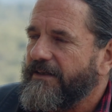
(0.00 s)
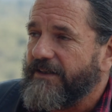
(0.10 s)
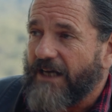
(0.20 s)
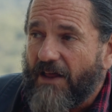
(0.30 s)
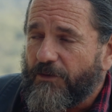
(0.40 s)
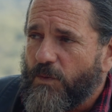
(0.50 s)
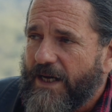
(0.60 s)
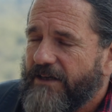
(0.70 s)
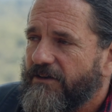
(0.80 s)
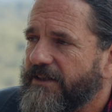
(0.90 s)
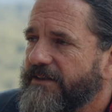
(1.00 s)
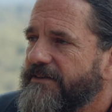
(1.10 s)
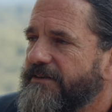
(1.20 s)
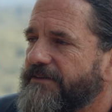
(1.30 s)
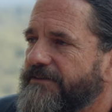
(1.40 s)
The other way, I
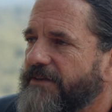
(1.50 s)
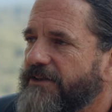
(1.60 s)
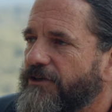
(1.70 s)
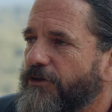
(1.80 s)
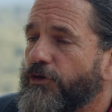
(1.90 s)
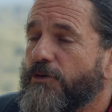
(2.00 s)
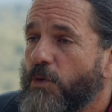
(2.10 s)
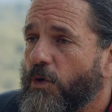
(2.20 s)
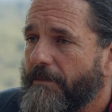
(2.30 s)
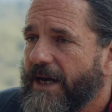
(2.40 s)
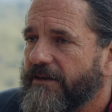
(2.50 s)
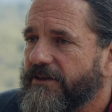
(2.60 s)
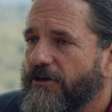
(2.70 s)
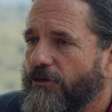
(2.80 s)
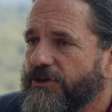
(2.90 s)
guess, is to learn more about the
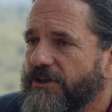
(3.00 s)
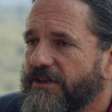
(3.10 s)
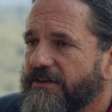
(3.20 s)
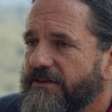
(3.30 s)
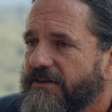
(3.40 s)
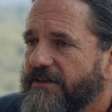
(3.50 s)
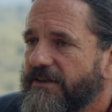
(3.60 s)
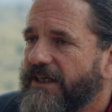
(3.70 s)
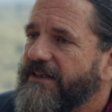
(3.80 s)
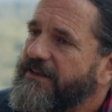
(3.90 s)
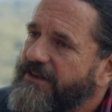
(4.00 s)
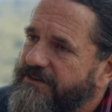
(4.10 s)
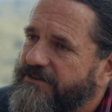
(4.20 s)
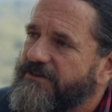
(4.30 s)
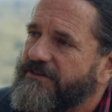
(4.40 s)
culture. Now,
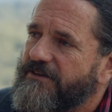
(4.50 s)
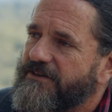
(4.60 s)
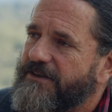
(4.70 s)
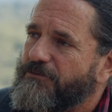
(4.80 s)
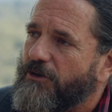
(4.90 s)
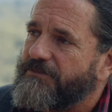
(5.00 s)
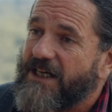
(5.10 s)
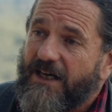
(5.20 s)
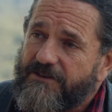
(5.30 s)
that's sometimes hard to